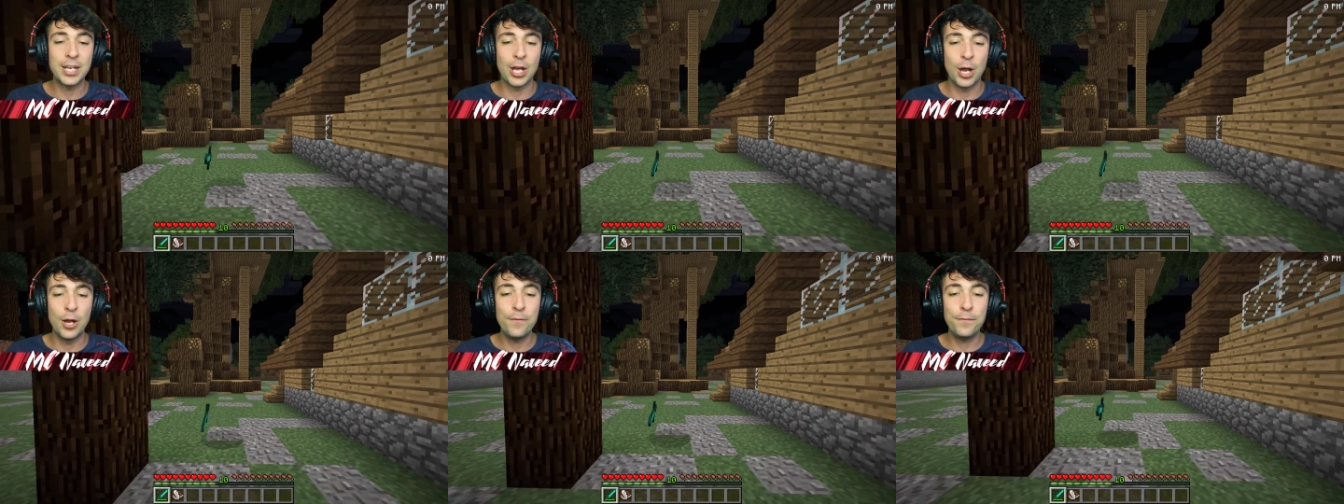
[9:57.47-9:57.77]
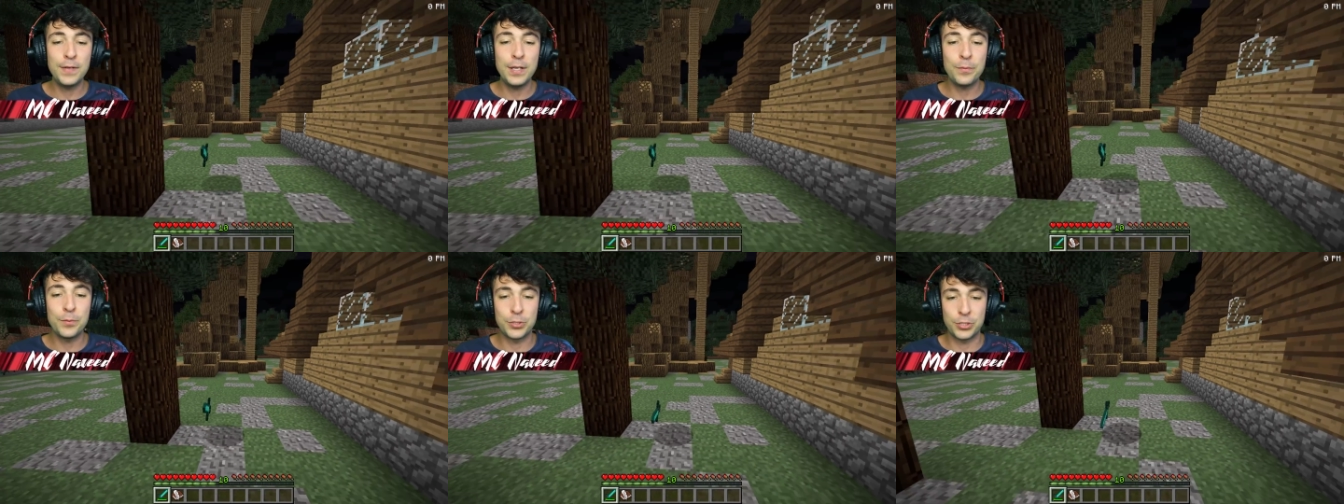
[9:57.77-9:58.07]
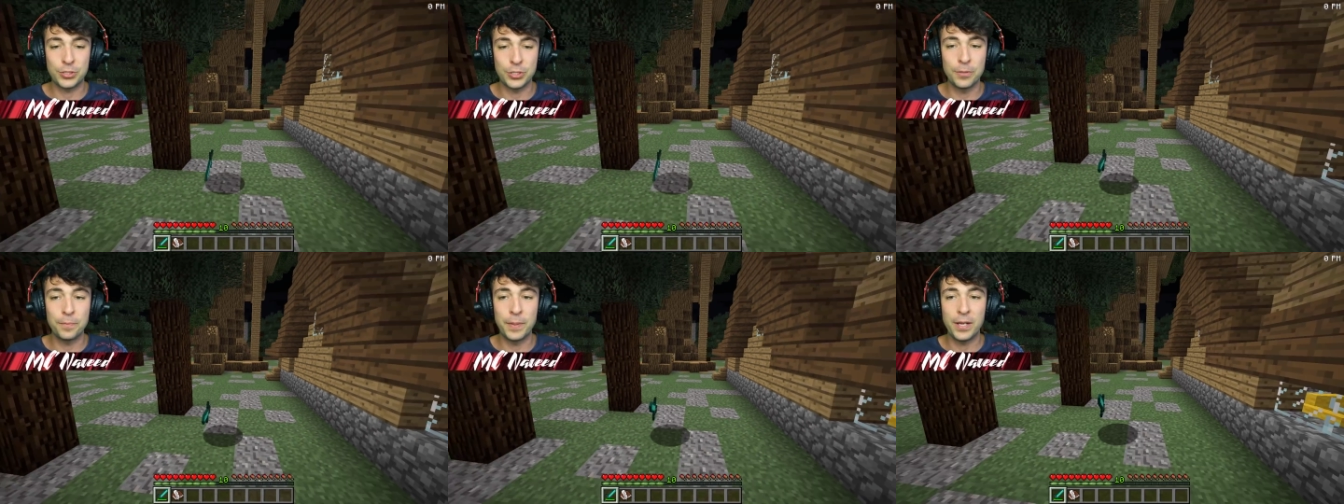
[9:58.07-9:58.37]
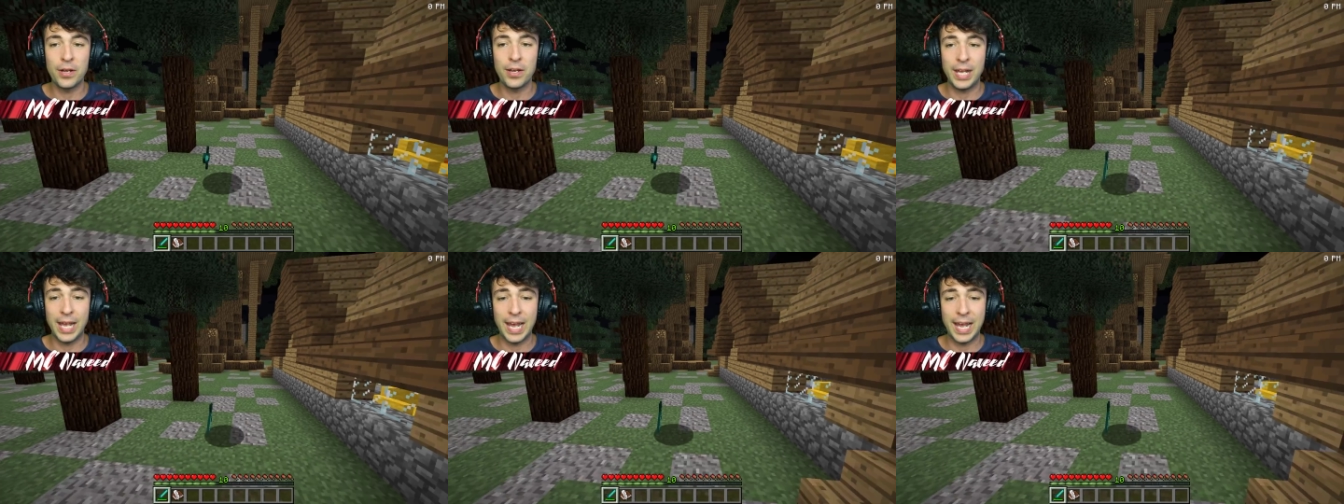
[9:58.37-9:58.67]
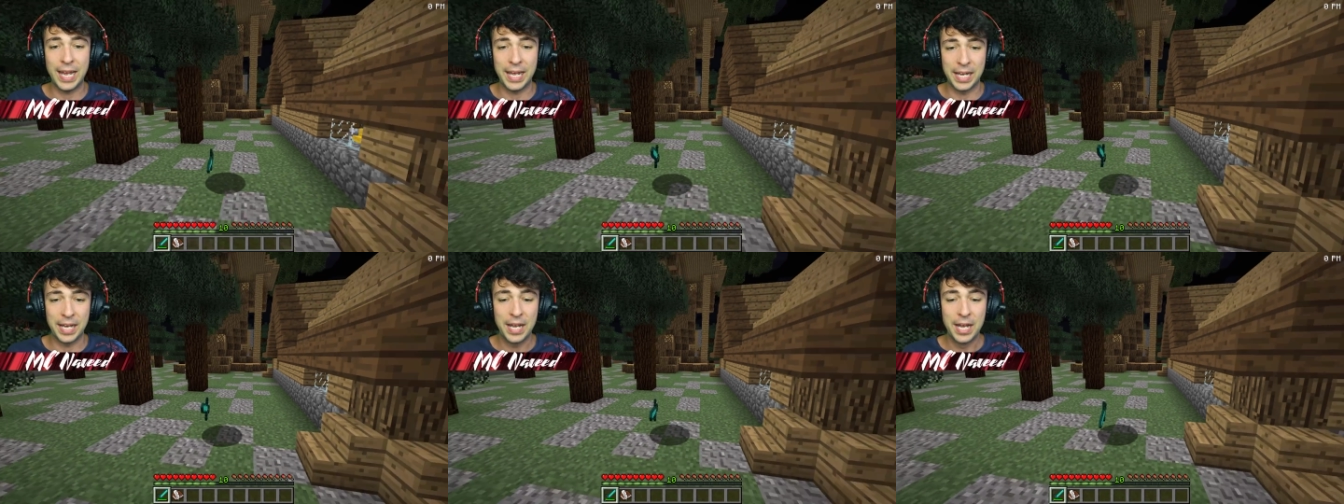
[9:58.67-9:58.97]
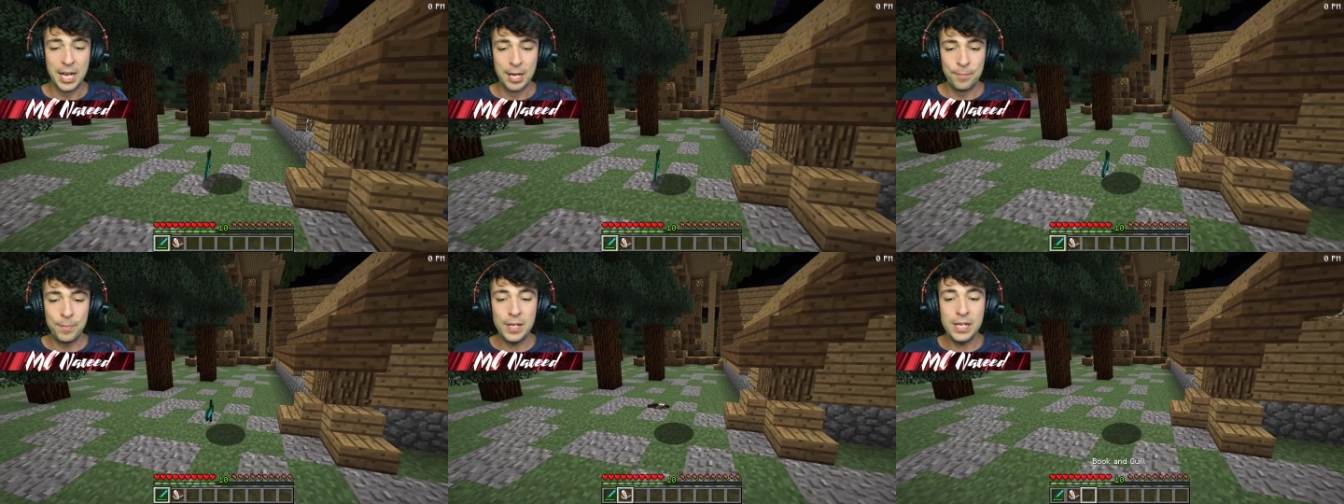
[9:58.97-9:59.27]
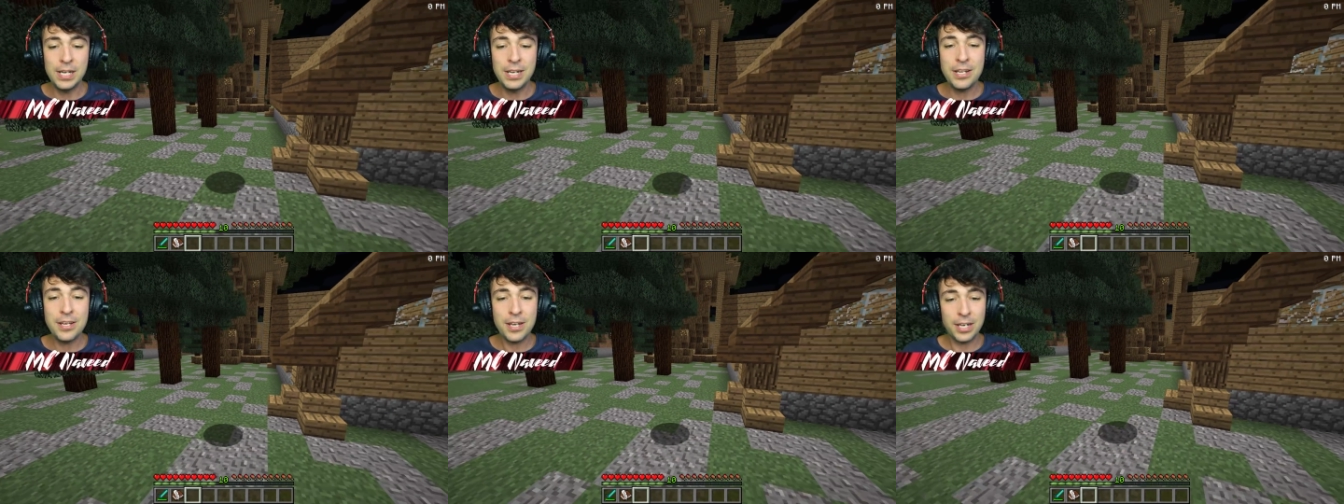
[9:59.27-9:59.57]
and hopefully we should be okay.
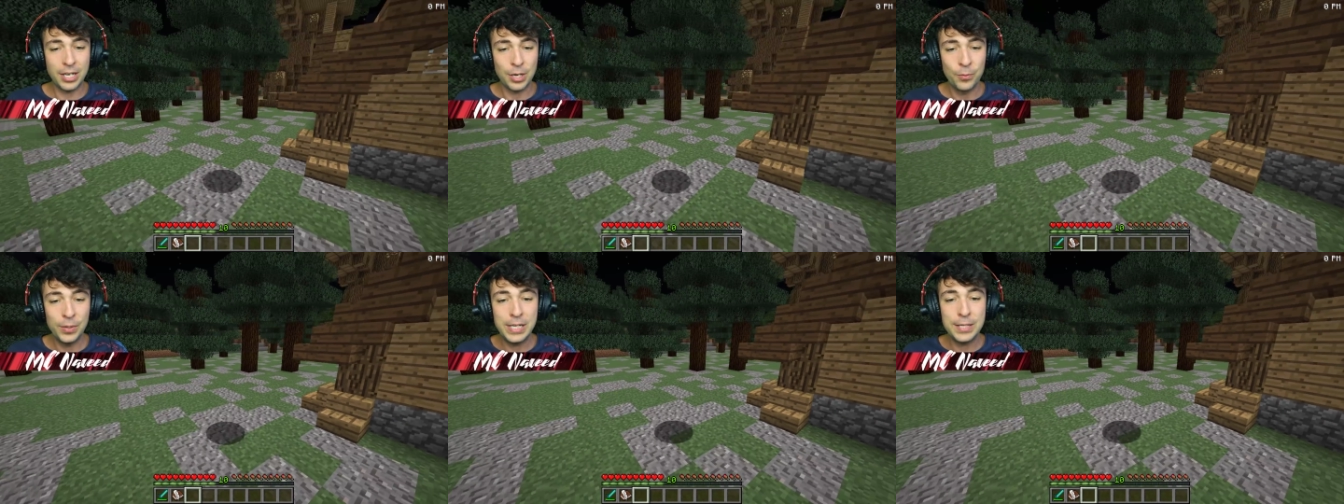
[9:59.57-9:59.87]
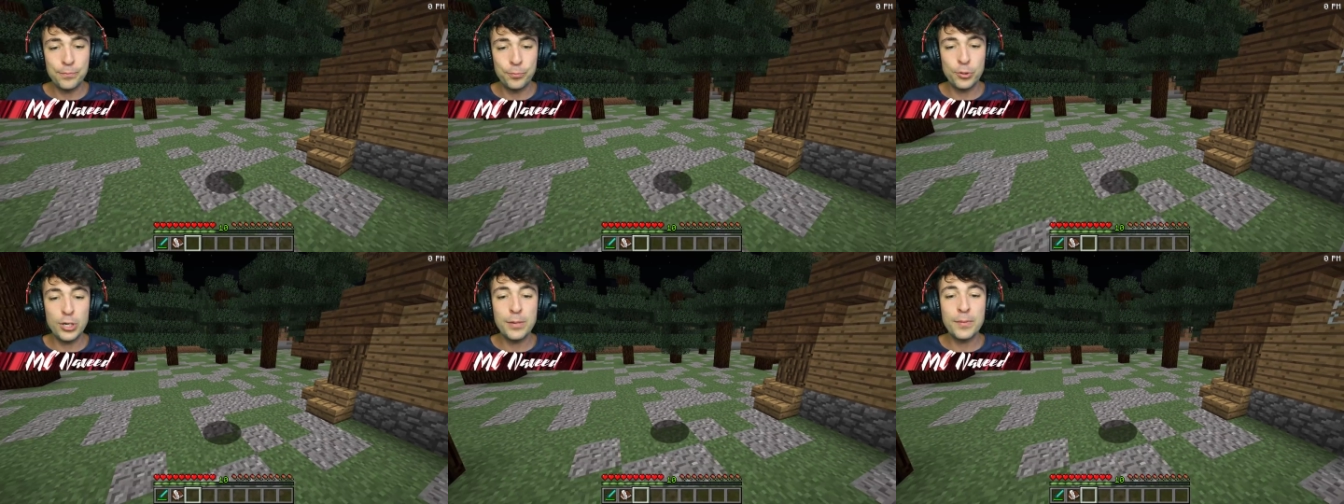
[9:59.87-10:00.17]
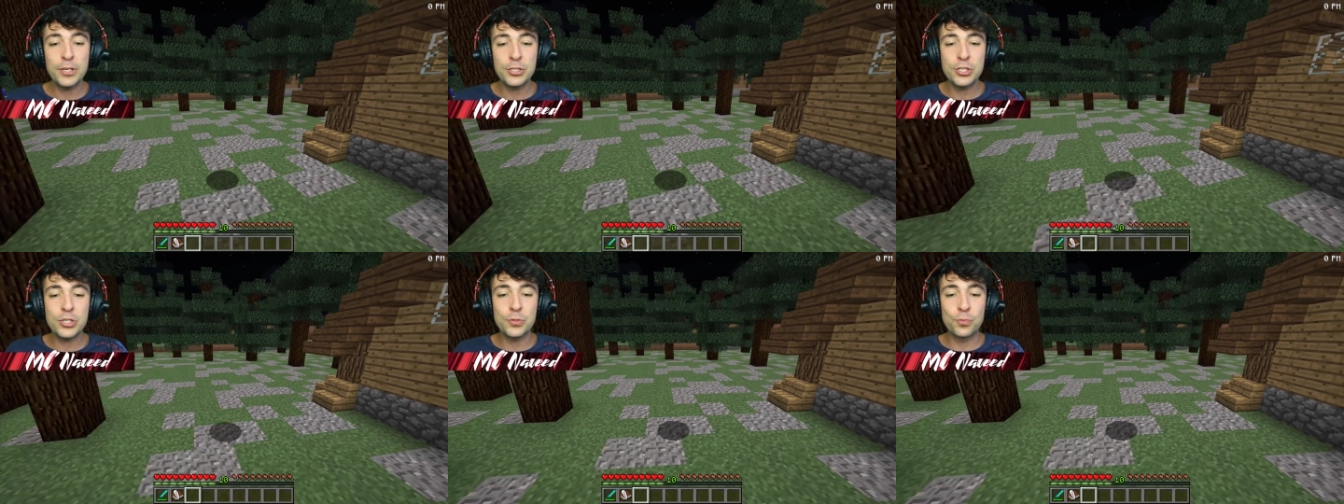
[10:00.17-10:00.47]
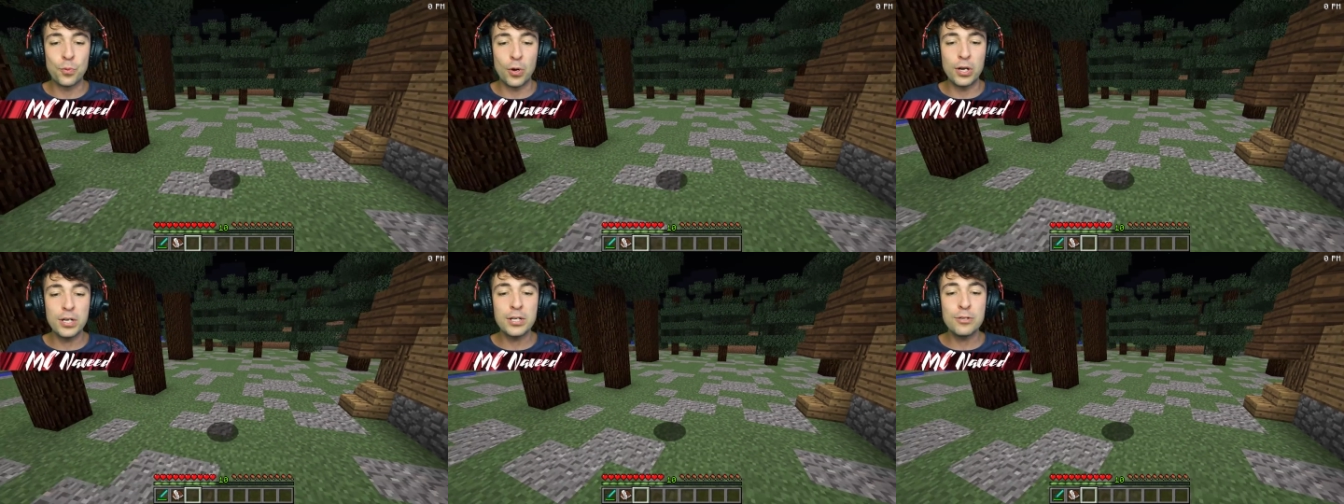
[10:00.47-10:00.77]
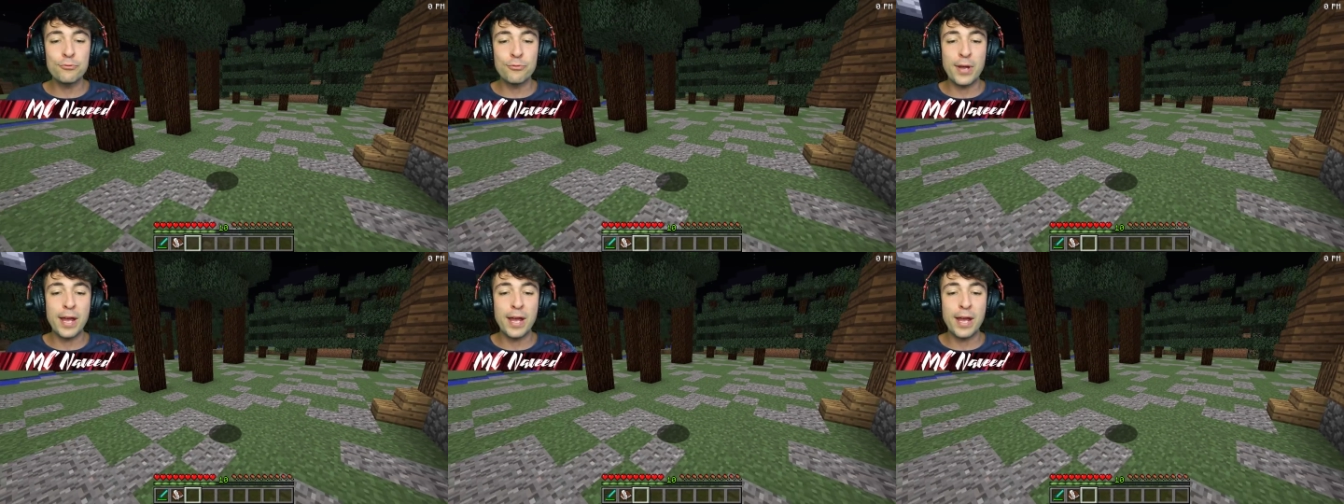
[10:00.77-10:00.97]
But look, we can pretty much just wander